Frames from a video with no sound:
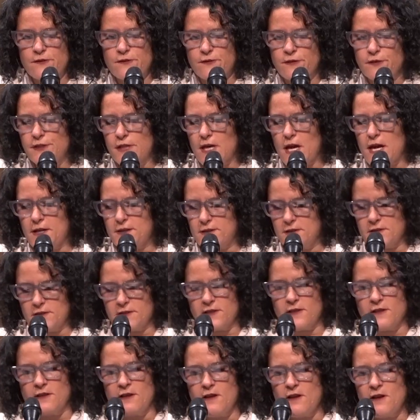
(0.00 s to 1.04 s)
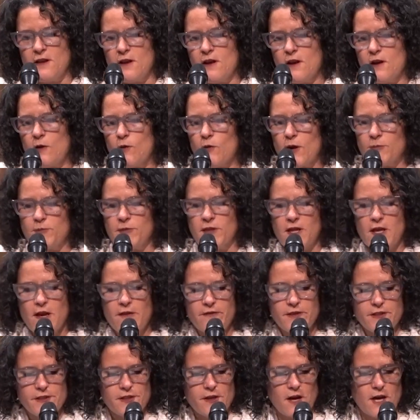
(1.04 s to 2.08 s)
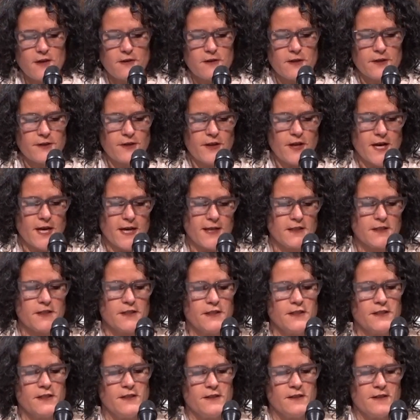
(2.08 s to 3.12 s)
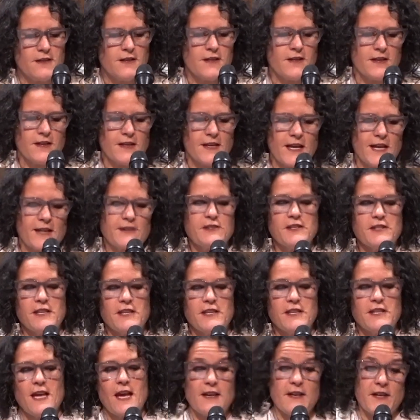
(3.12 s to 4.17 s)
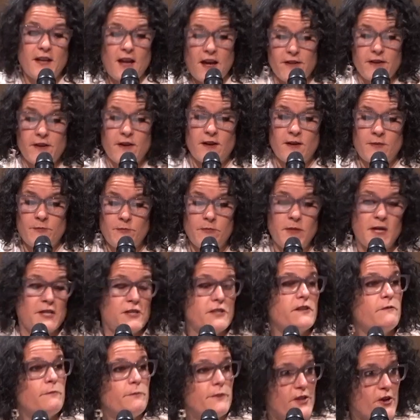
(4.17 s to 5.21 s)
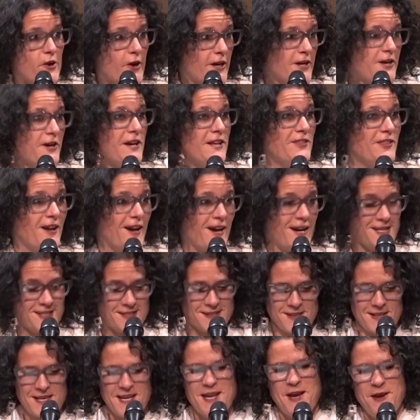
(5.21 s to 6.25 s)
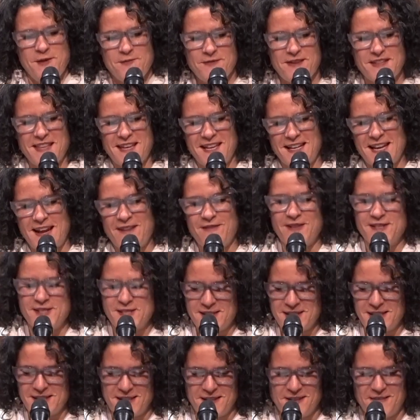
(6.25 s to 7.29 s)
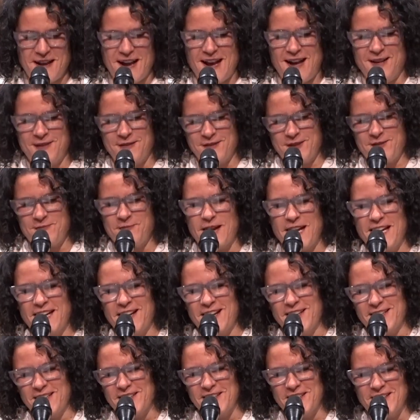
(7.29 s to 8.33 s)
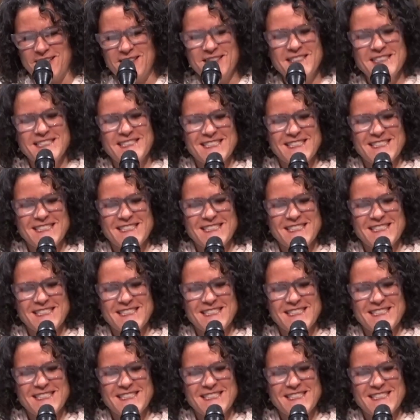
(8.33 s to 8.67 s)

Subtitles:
sons, 1 beloved daughter-in-law. He actually had another bunch of daughter-in-laws, but they never stuck around with my uncle.